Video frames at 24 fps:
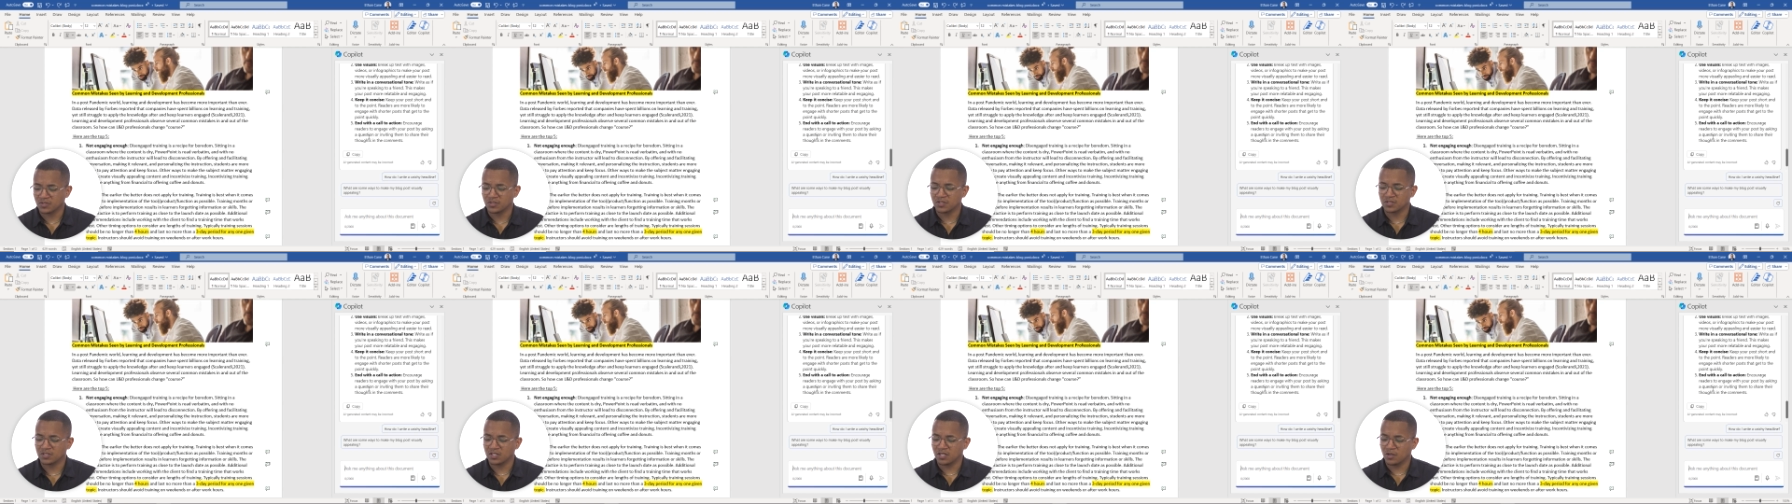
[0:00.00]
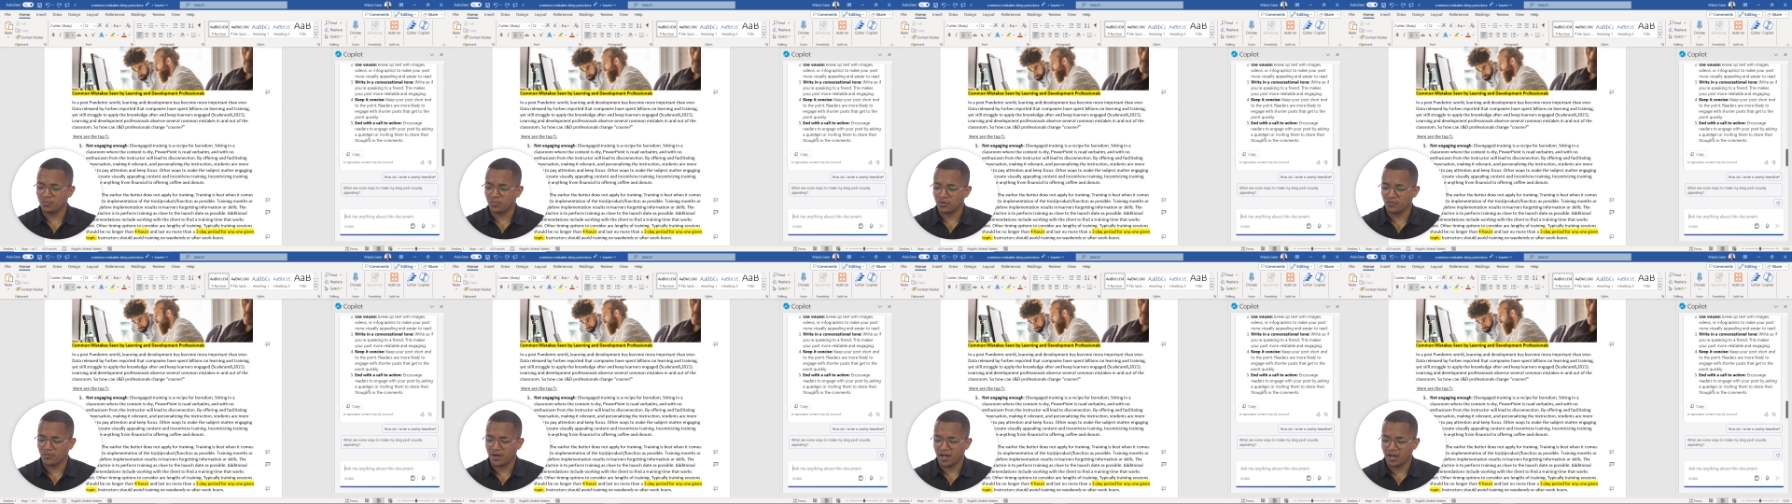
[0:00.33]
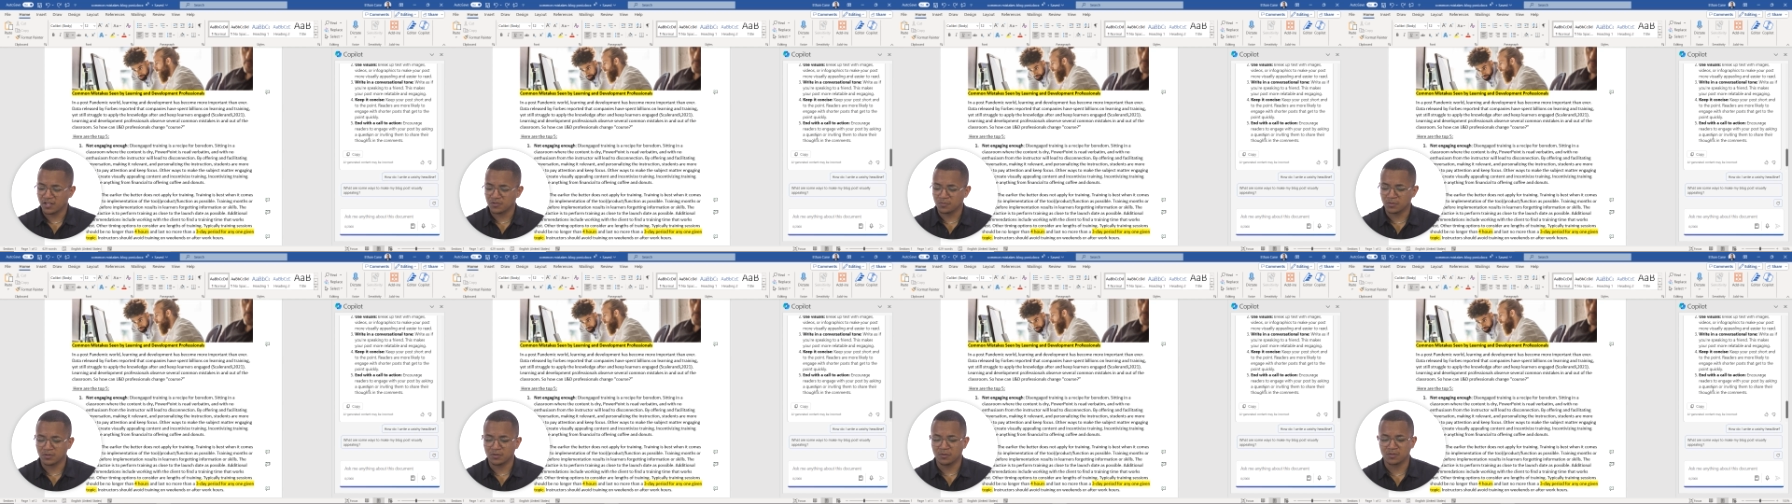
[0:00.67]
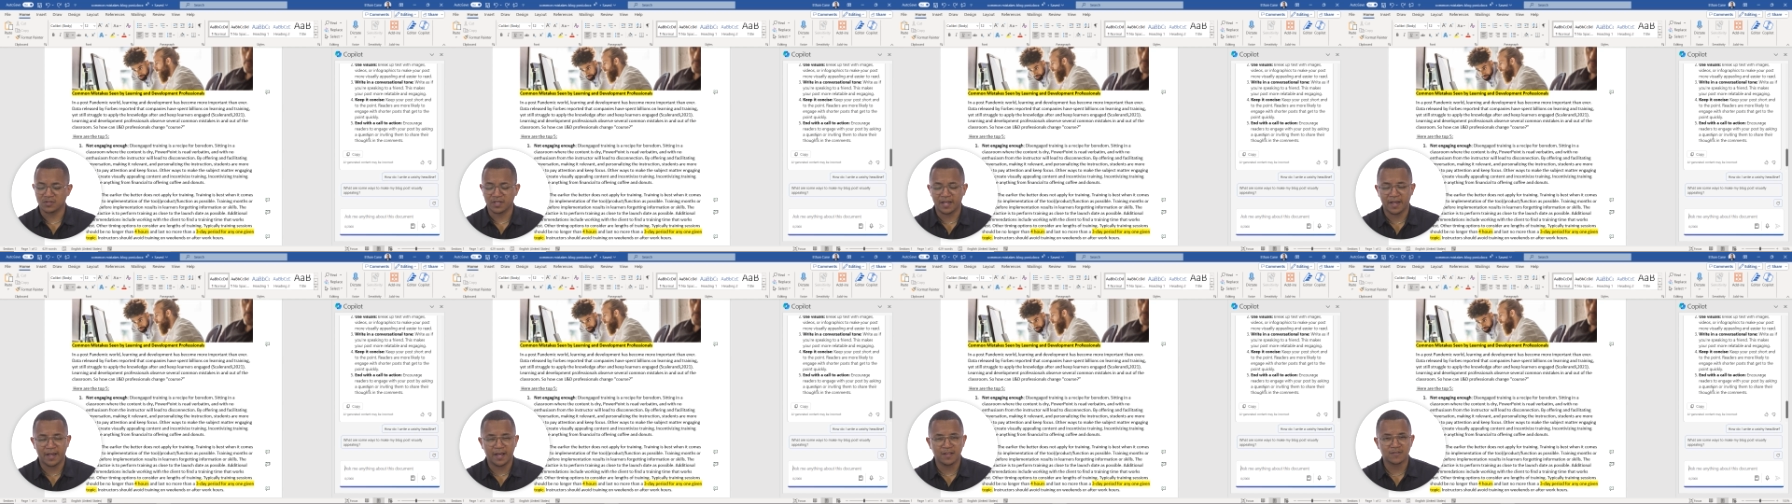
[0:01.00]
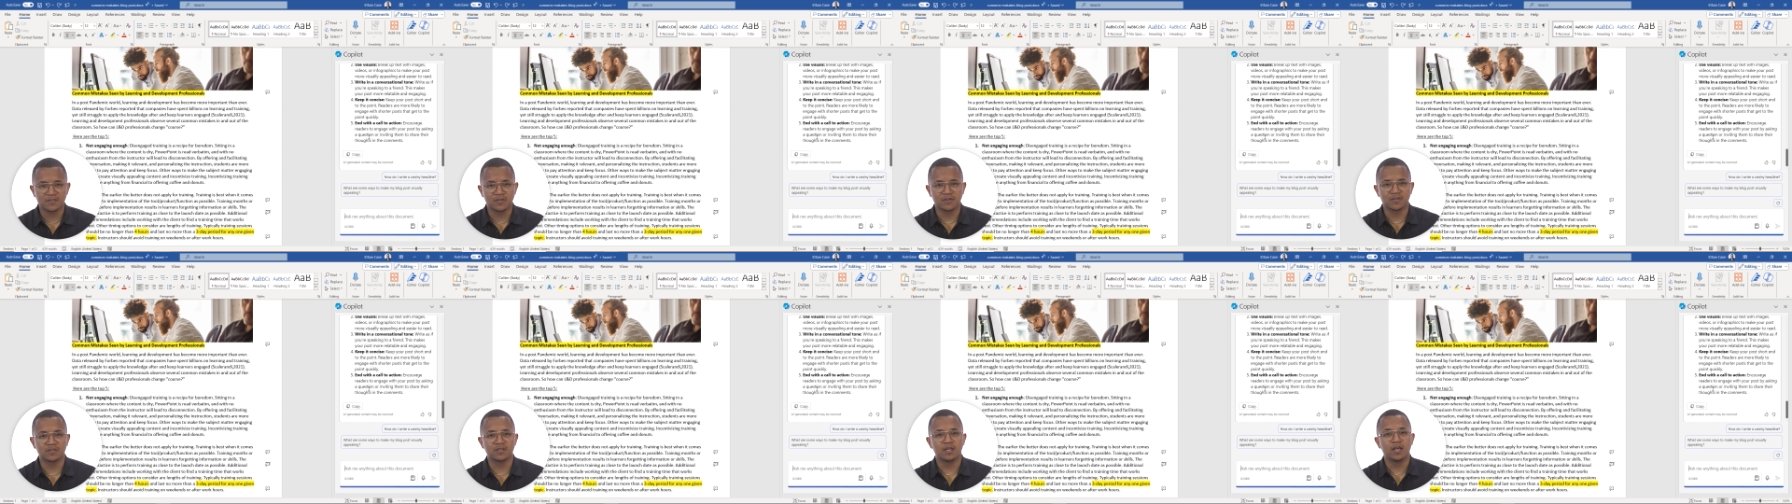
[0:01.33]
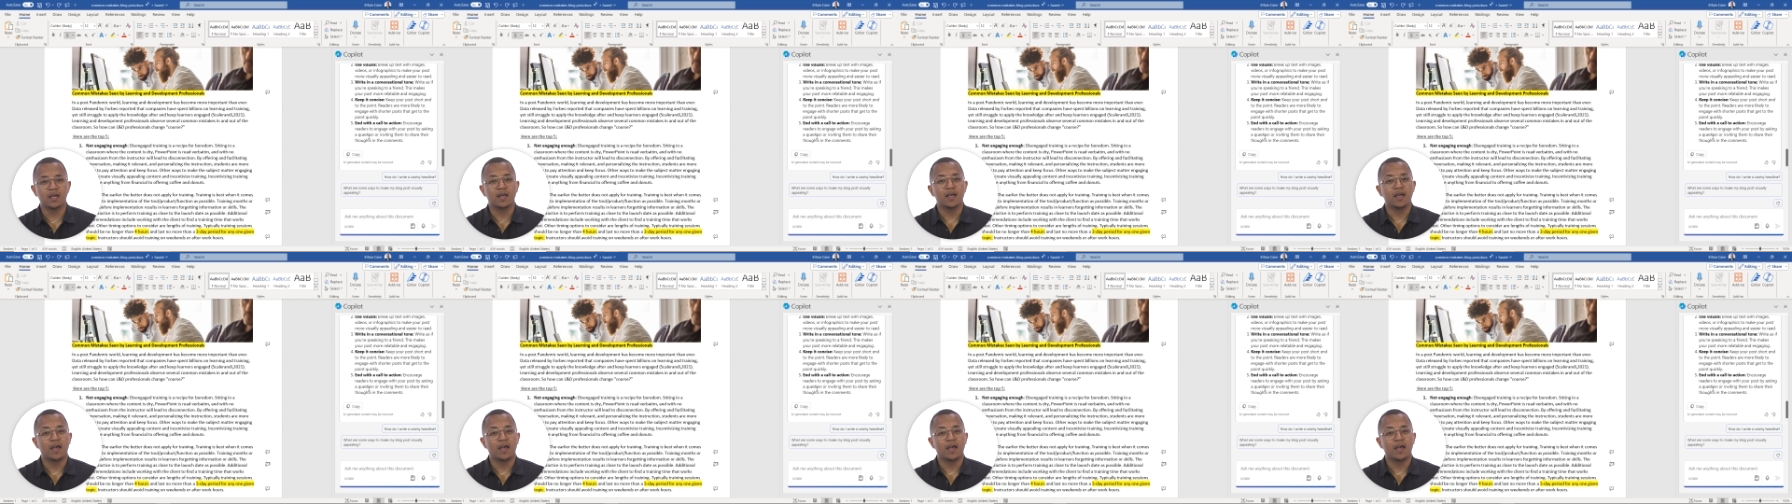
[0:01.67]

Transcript: And it's going to provide us with those answers.